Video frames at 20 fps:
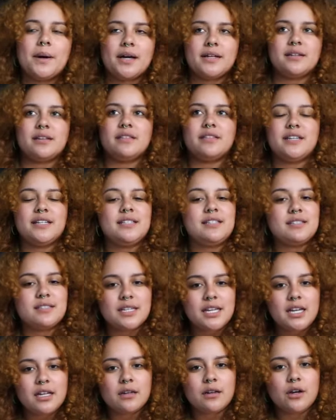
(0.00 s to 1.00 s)
But this
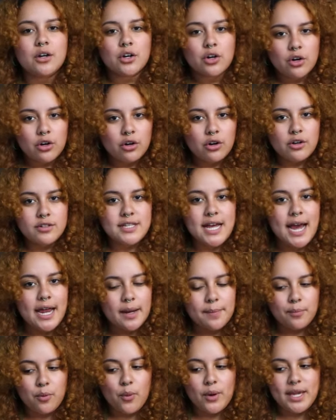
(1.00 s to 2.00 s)
scene occurs
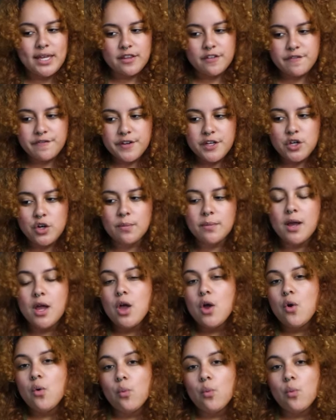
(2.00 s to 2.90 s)
at a point in the film